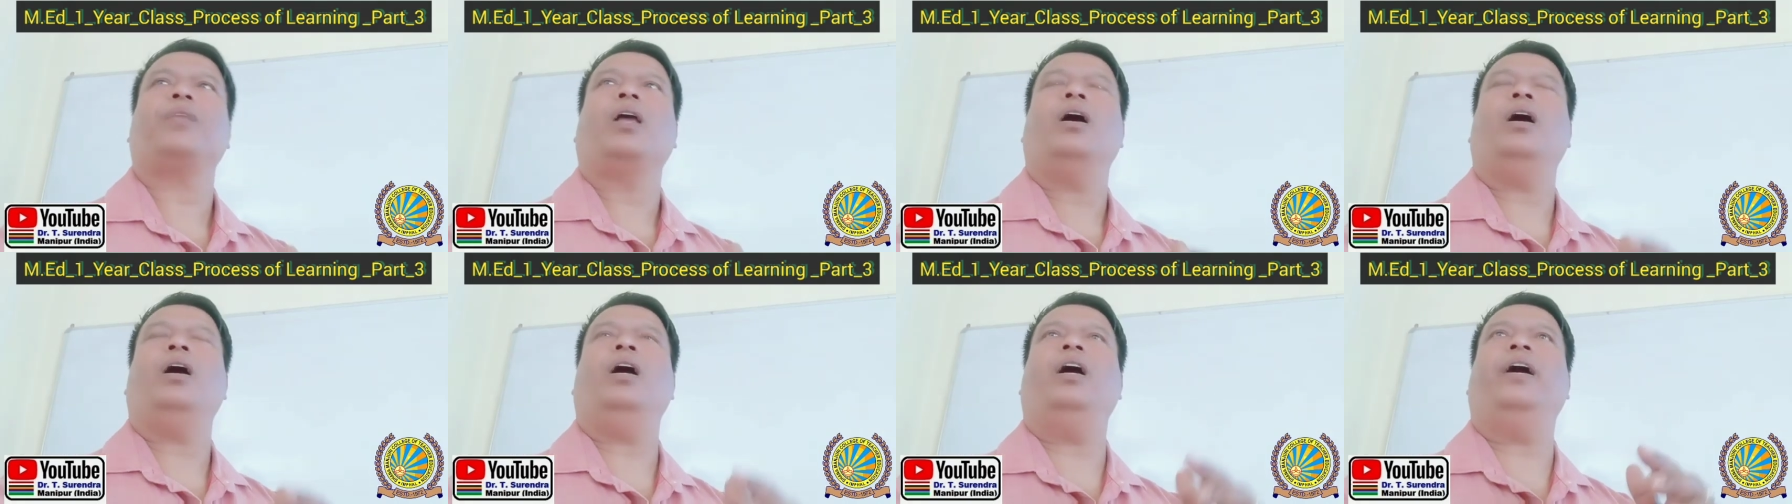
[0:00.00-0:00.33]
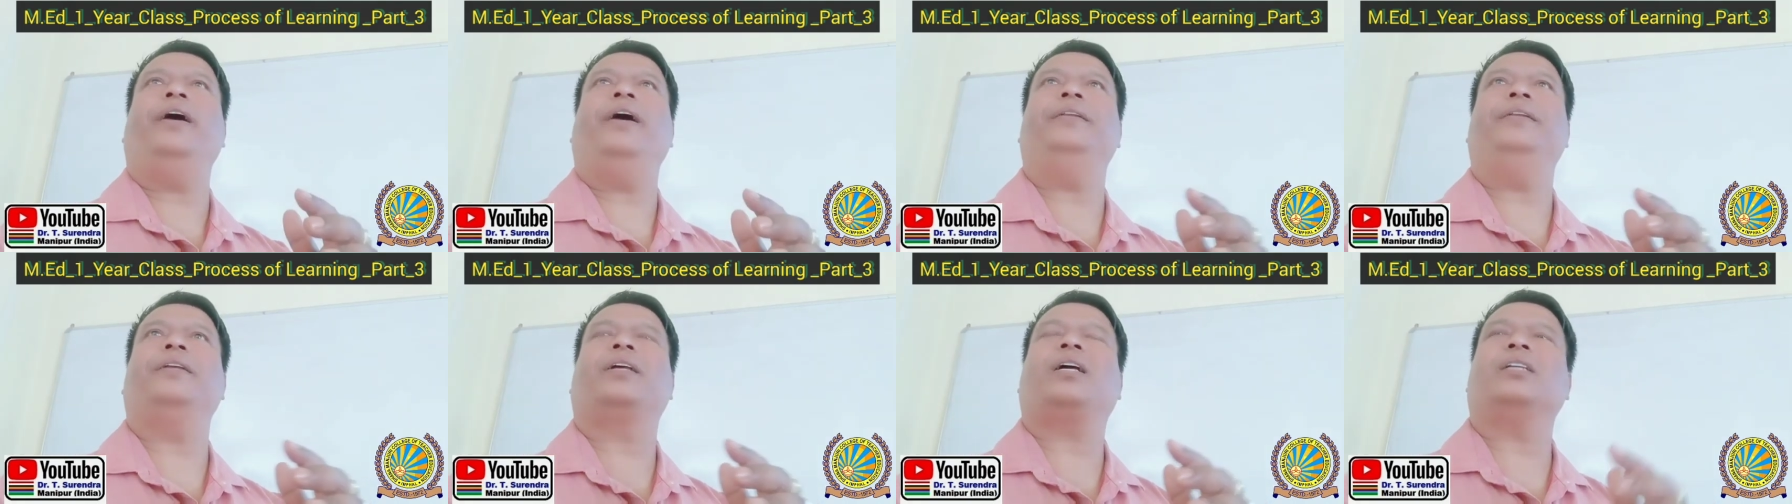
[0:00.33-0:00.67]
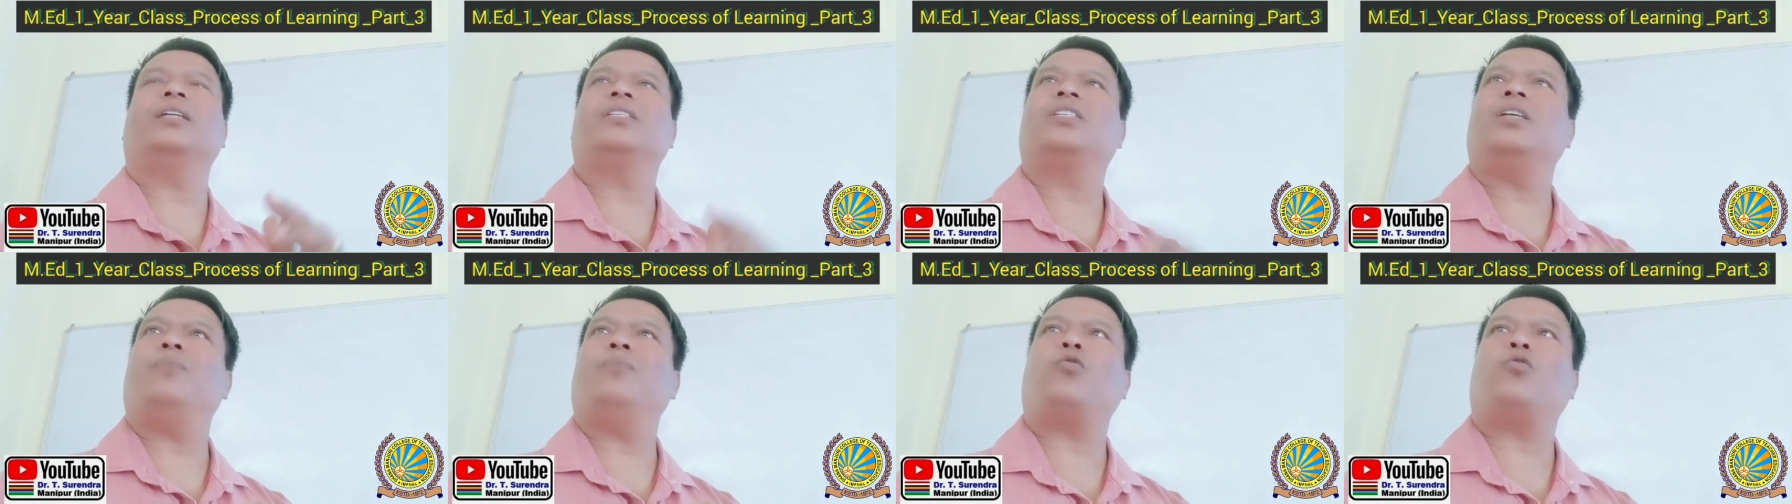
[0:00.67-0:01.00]
And
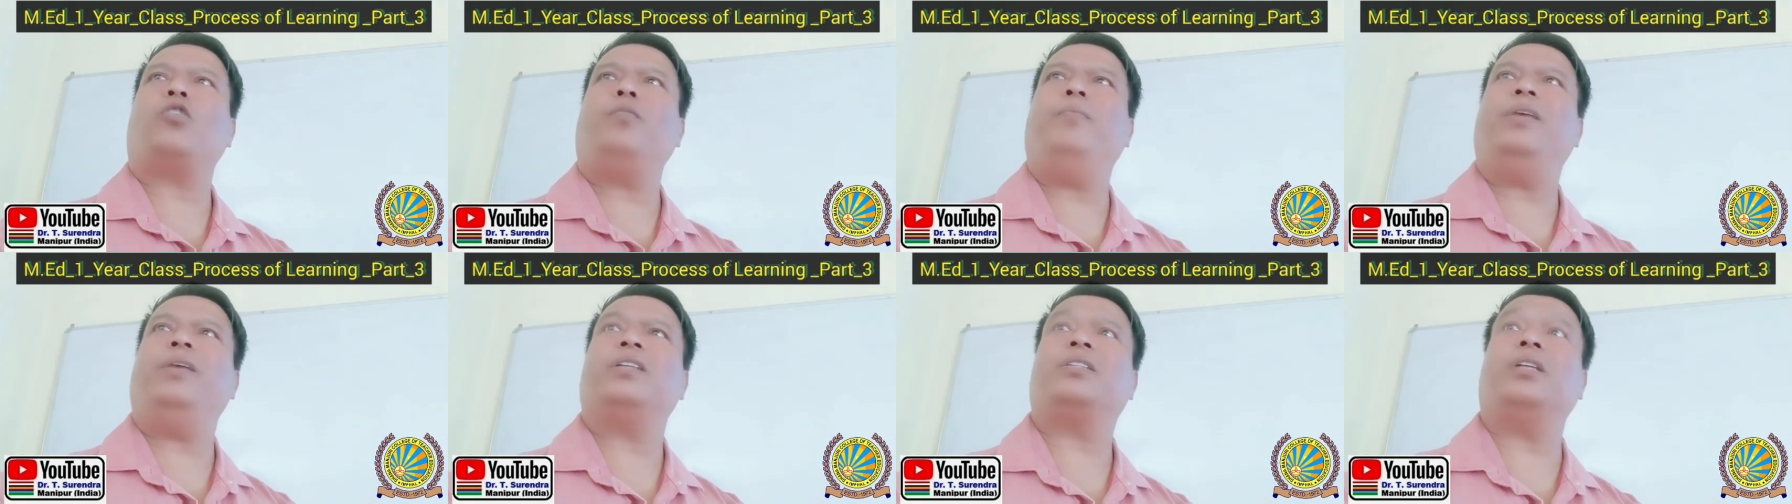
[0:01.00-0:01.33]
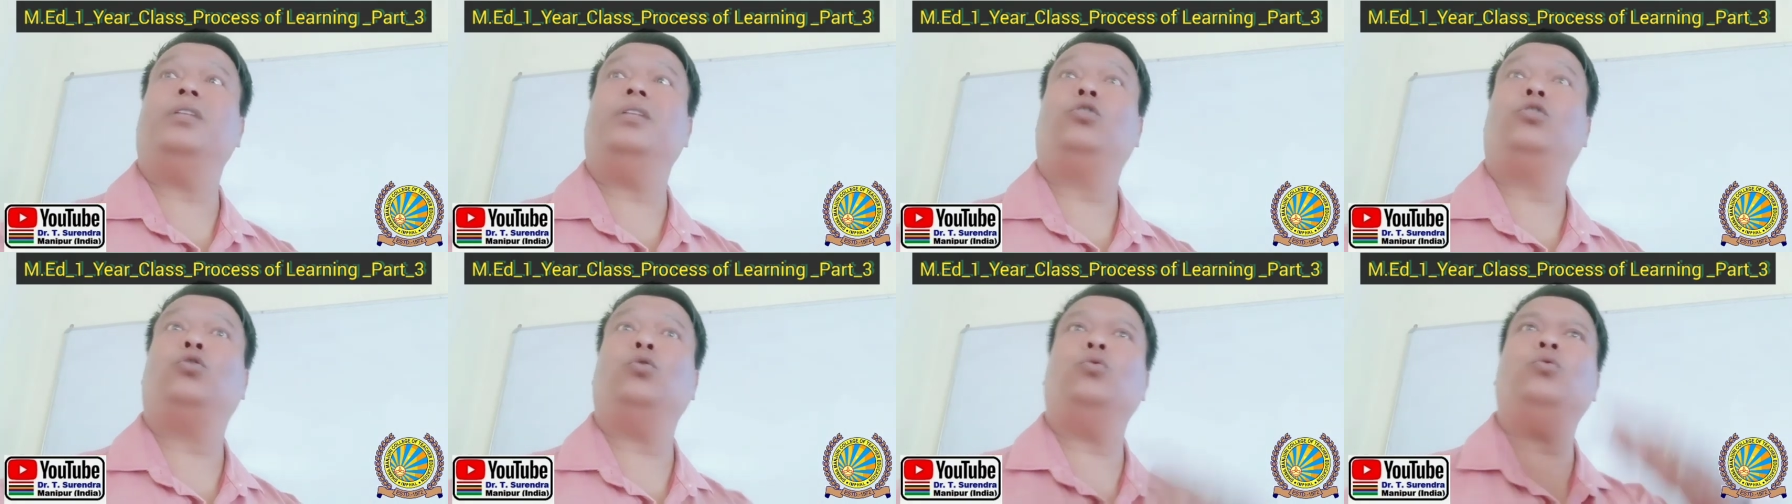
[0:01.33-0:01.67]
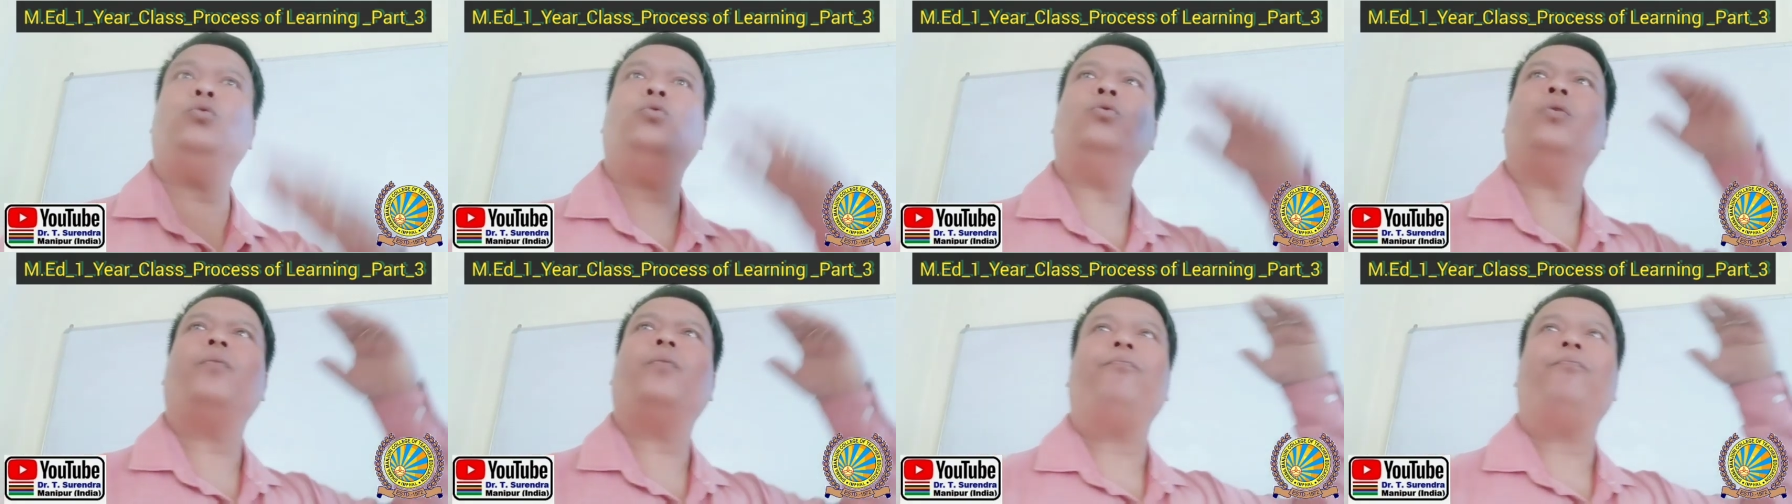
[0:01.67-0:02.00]
concept formation to